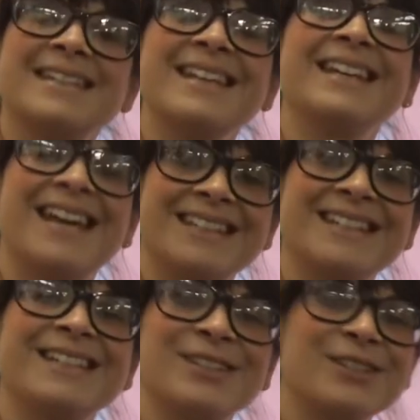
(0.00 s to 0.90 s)
Yes,
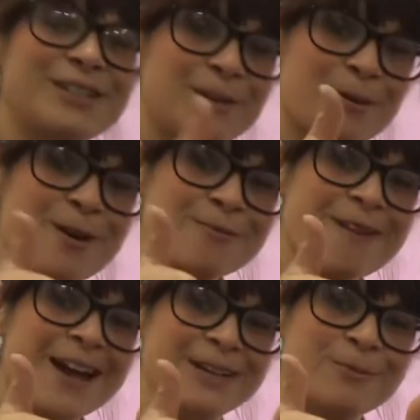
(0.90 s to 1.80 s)
it does. You are
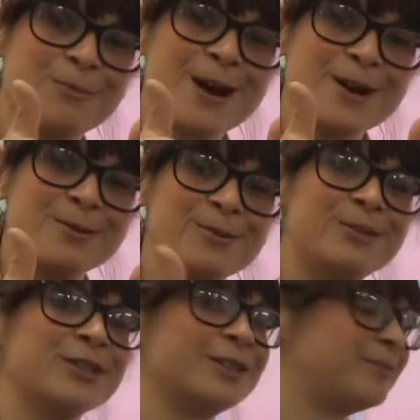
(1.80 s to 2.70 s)
right. Well done.